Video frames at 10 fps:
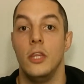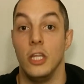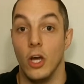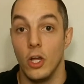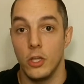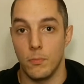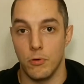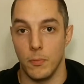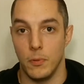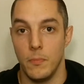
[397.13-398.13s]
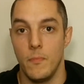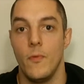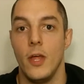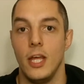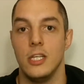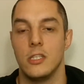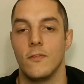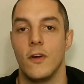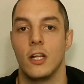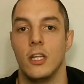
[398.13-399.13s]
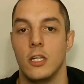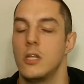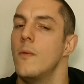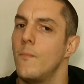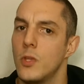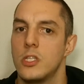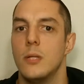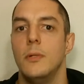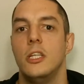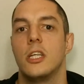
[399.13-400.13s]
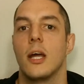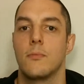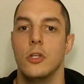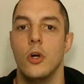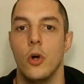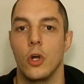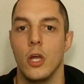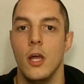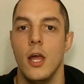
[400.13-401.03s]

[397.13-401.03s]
The other problem is the fact that, similarly to Captain Hook,